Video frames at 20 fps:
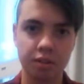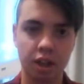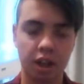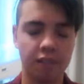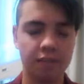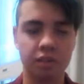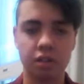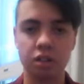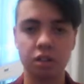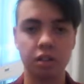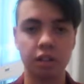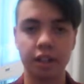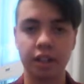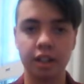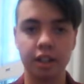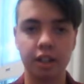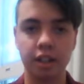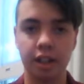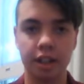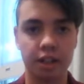I still
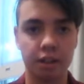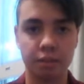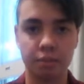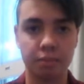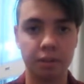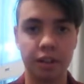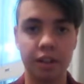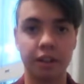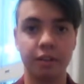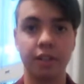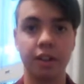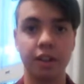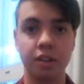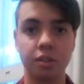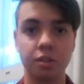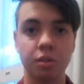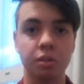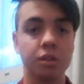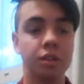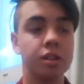eat like a bloody
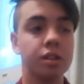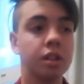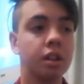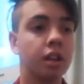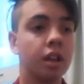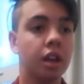racehorse,